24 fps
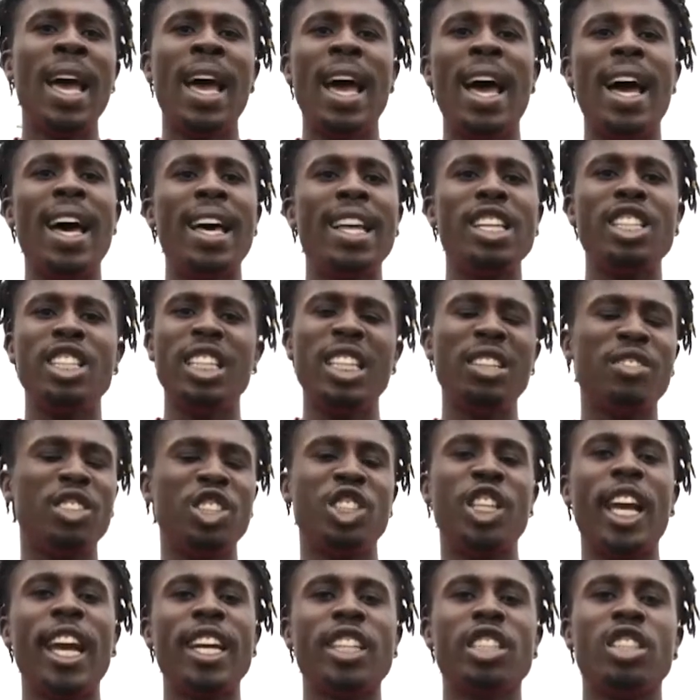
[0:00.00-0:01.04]
and even
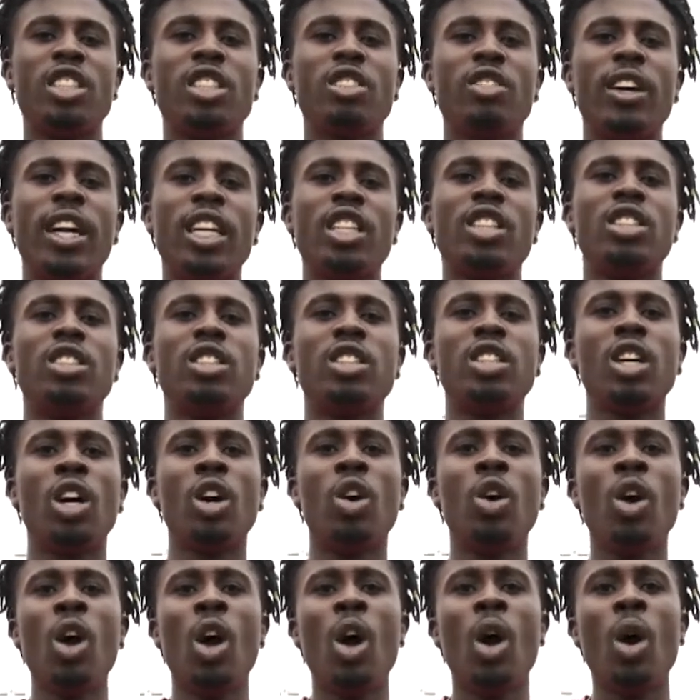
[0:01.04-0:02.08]
changing direction.
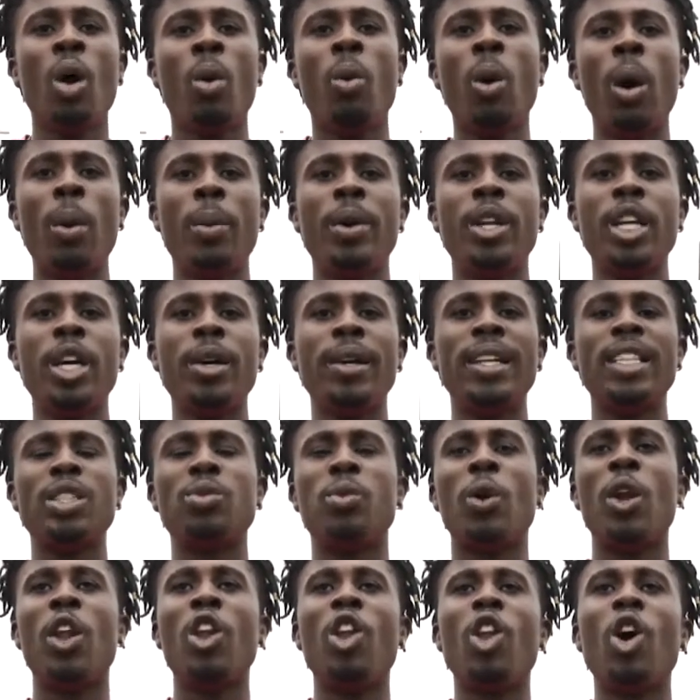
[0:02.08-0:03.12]
So what we're doing is
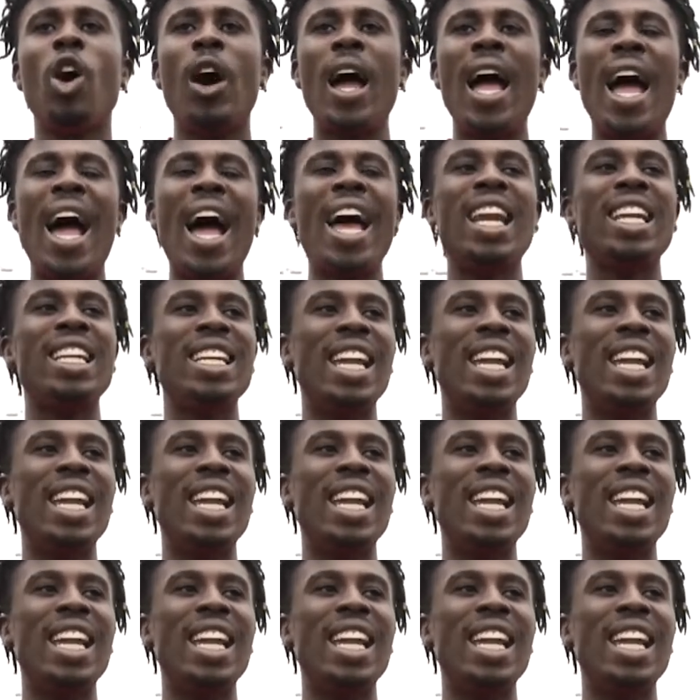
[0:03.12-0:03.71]
we're not adding